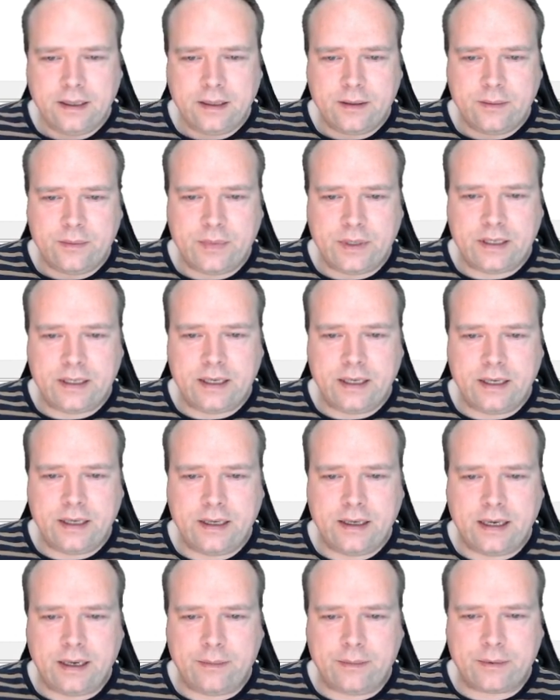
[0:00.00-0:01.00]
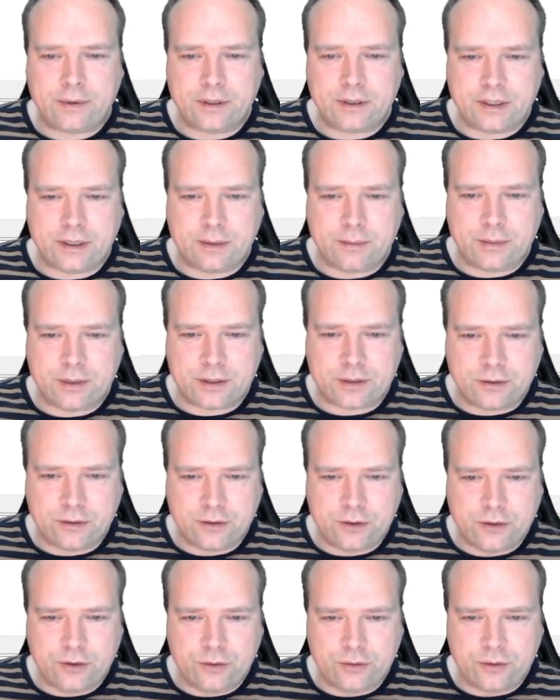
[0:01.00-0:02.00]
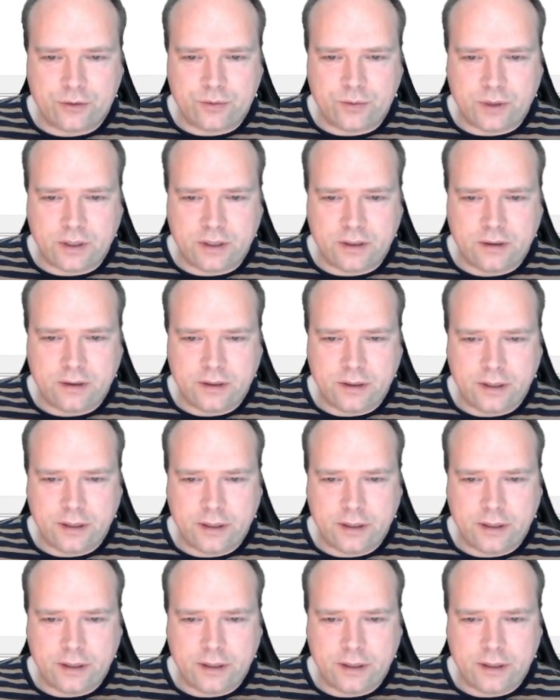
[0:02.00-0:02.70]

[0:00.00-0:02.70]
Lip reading: but I'm just going to choose one.